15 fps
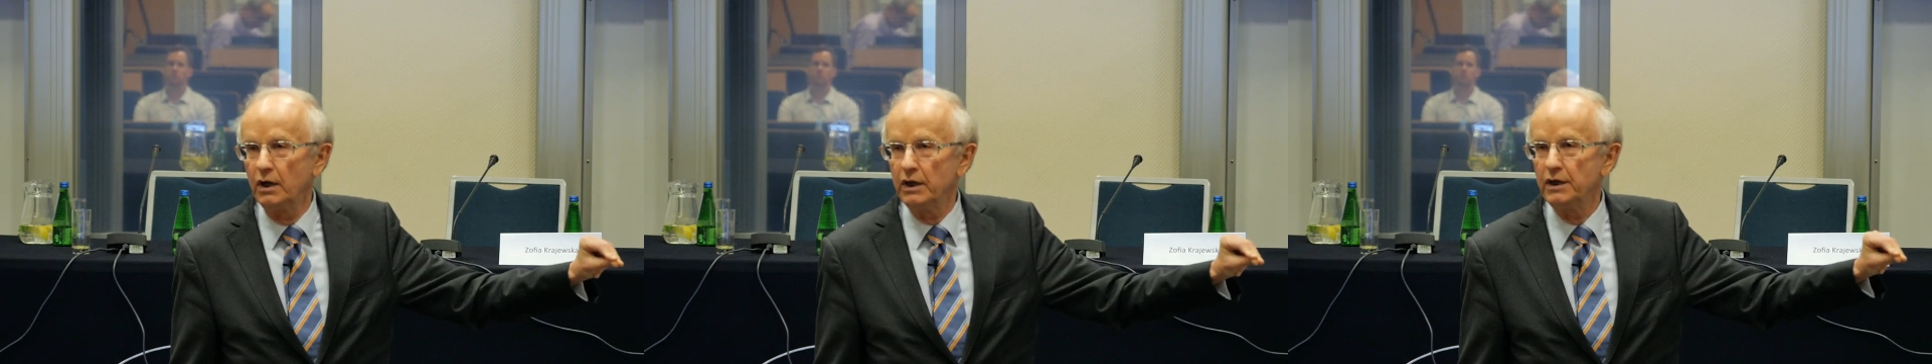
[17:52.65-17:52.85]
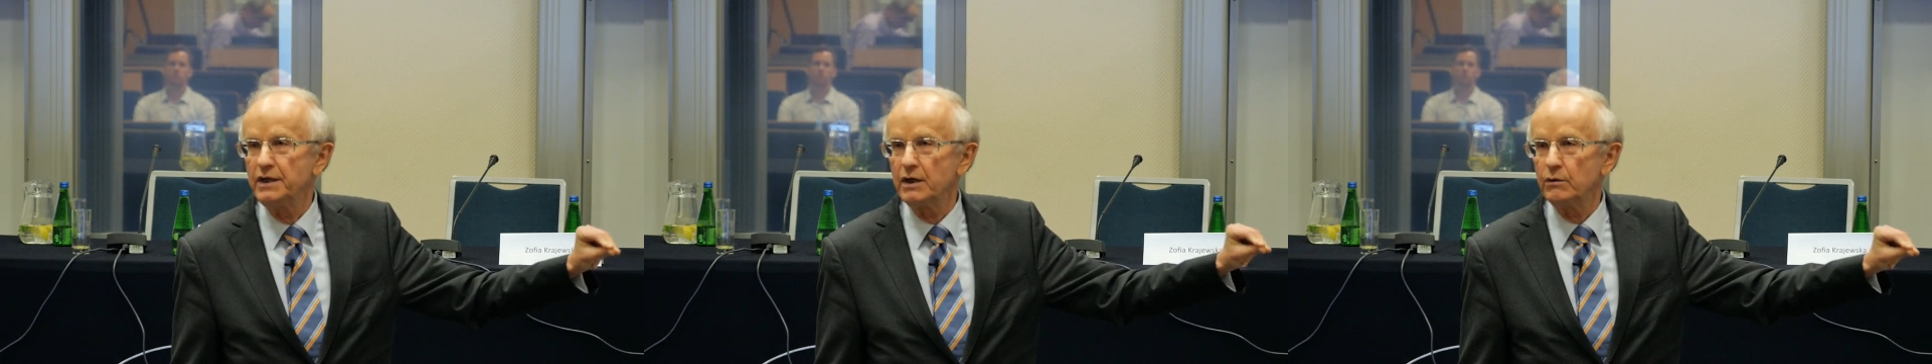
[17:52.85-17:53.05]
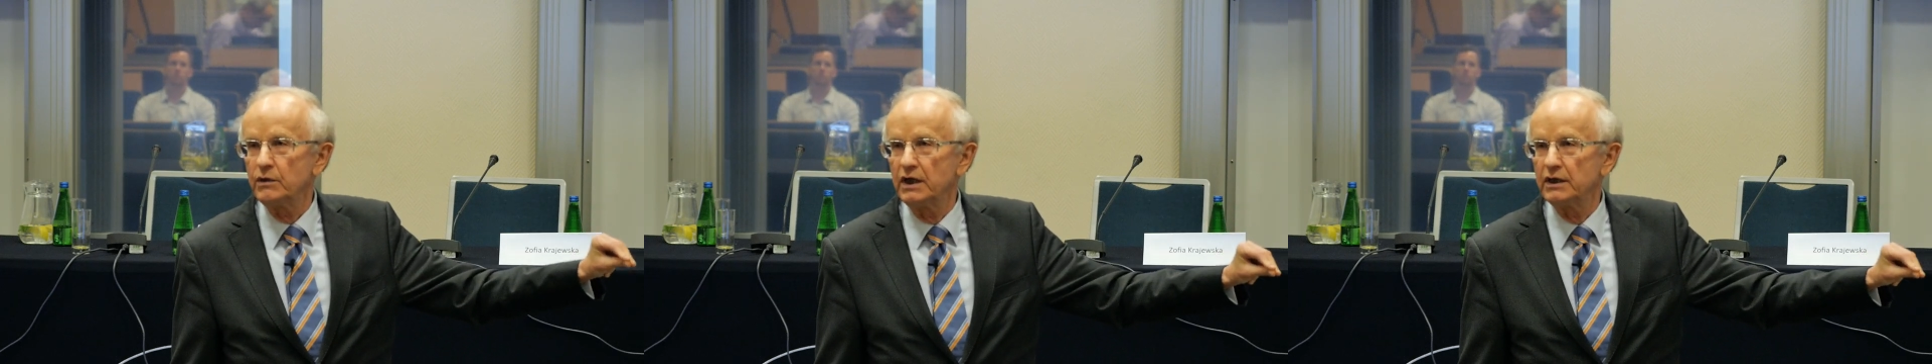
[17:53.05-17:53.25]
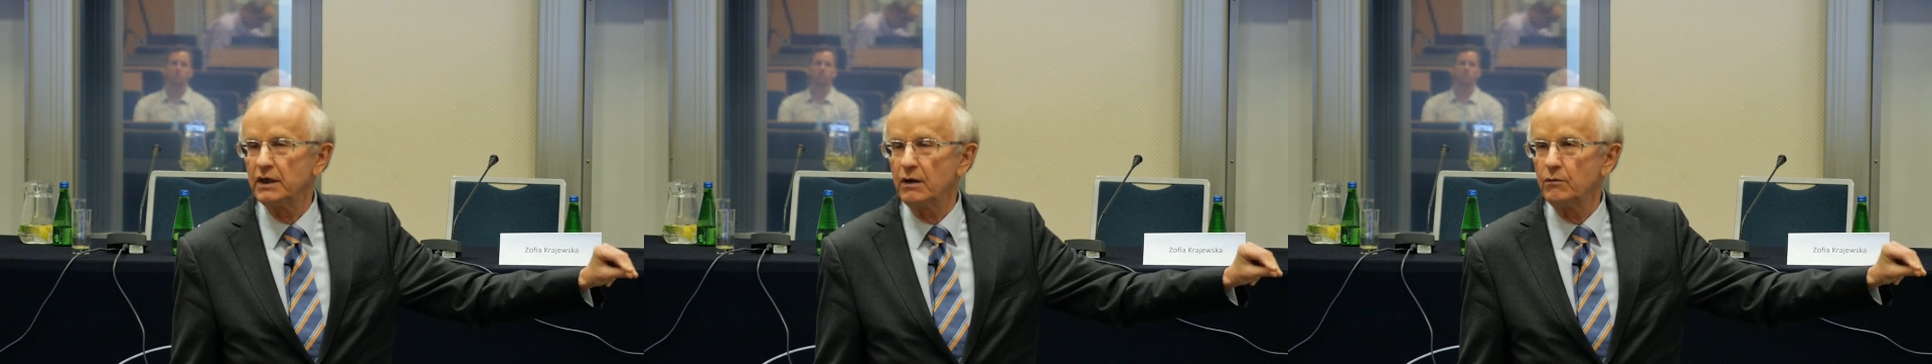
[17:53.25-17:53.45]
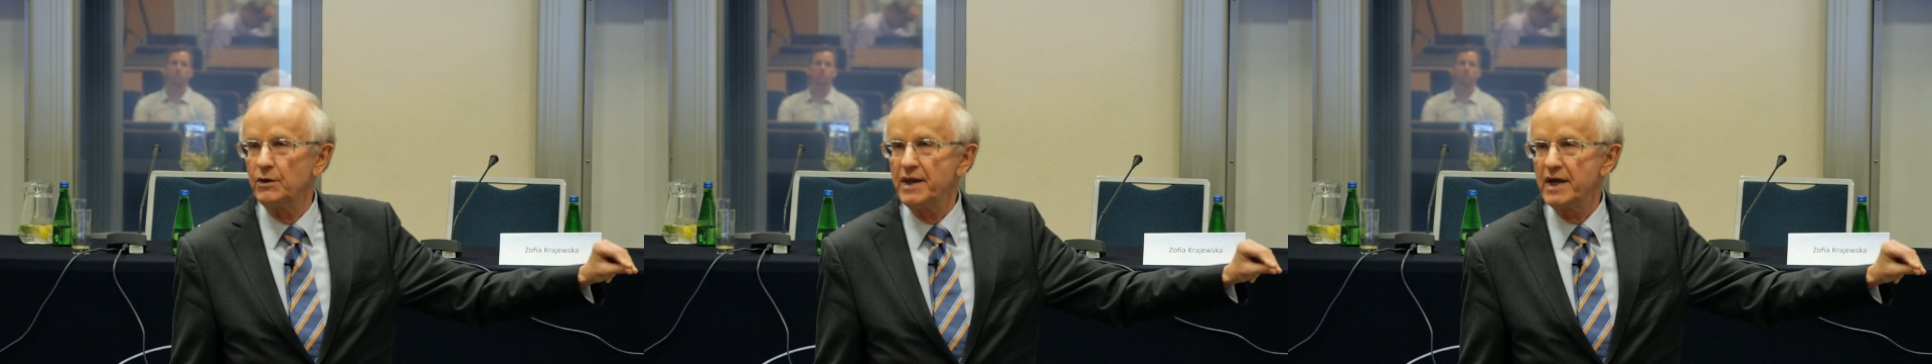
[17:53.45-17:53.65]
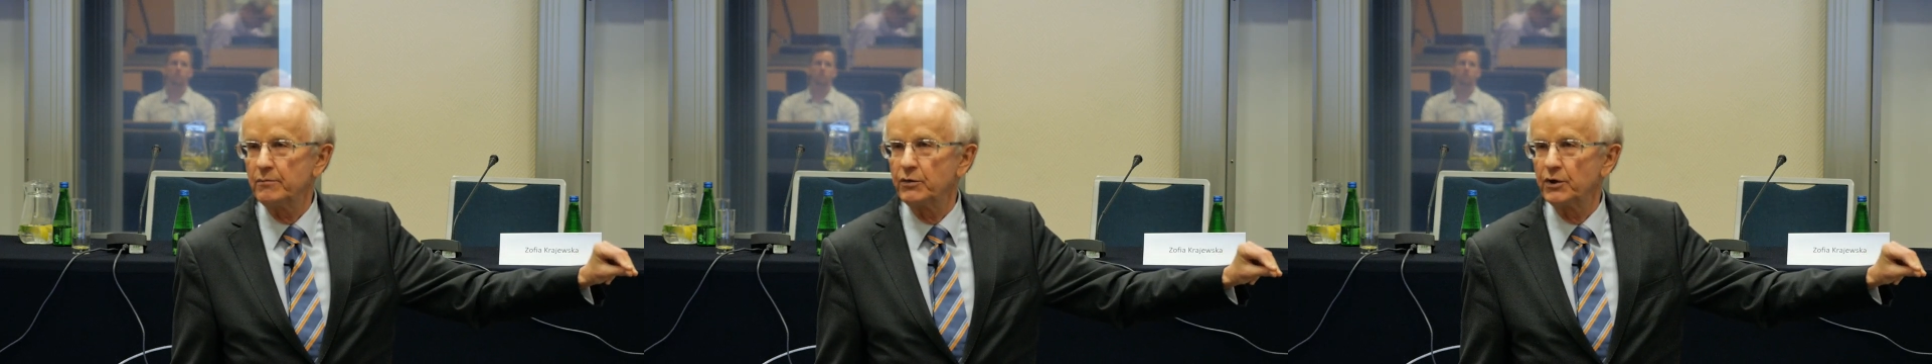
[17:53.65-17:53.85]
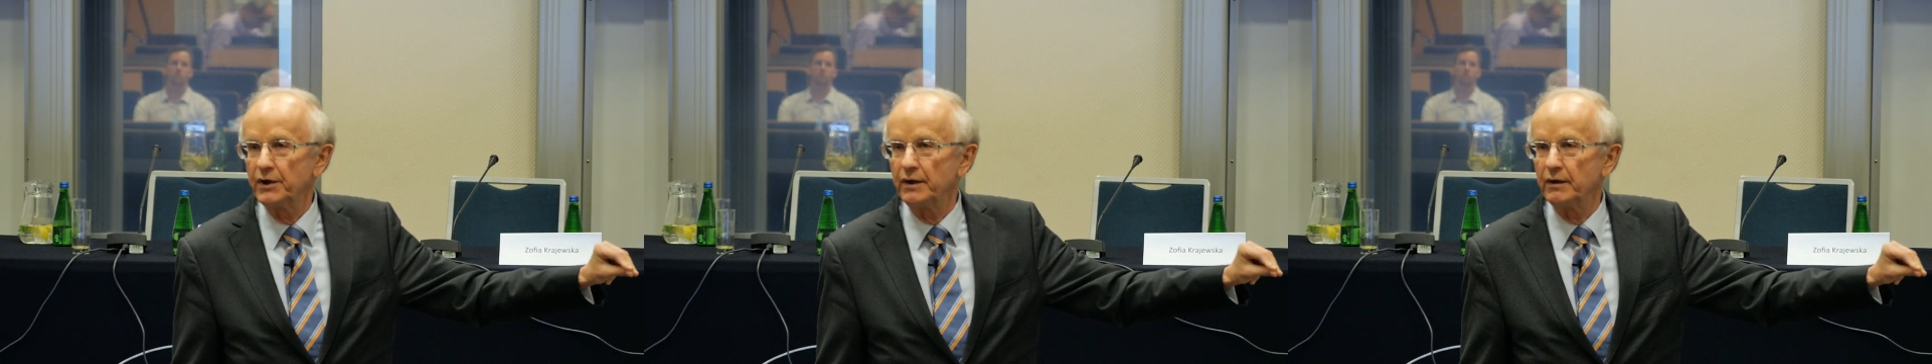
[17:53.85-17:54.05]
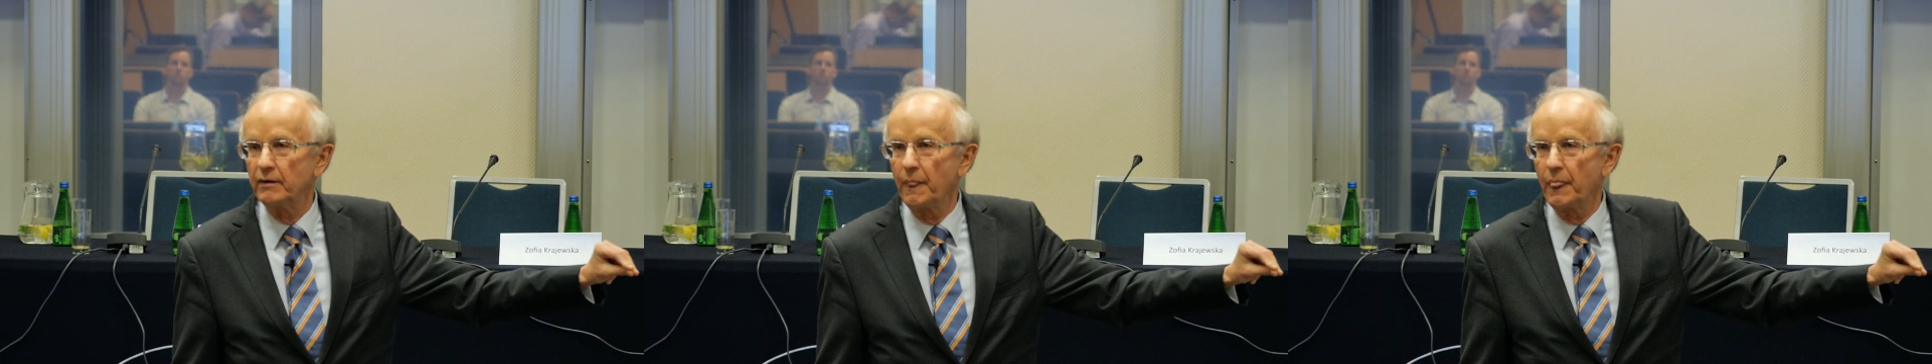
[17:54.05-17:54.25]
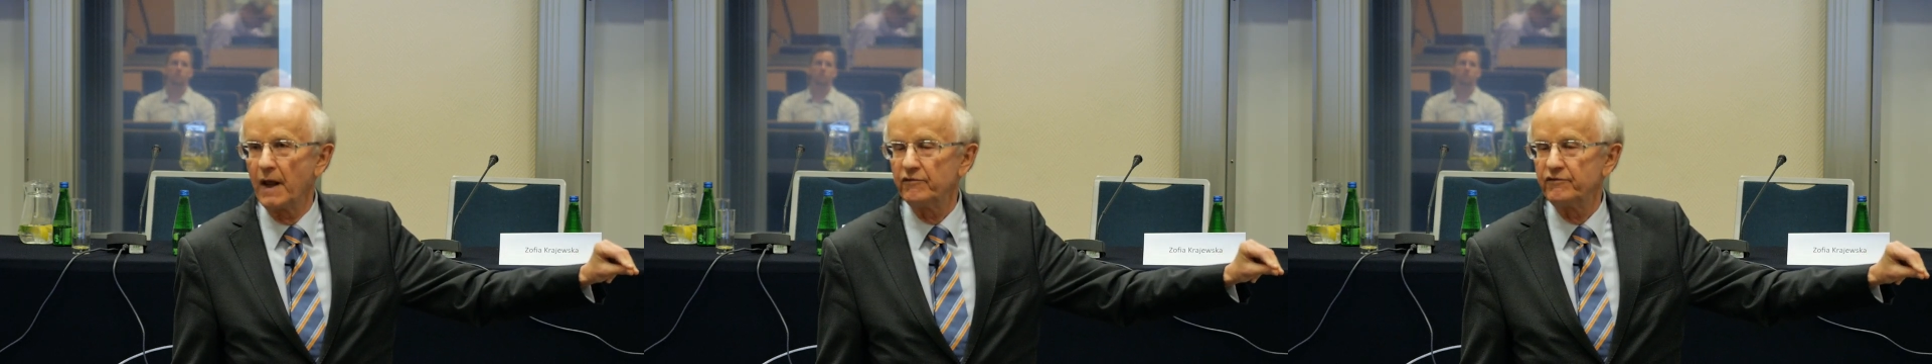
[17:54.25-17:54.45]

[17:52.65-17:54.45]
in our, as our neighboring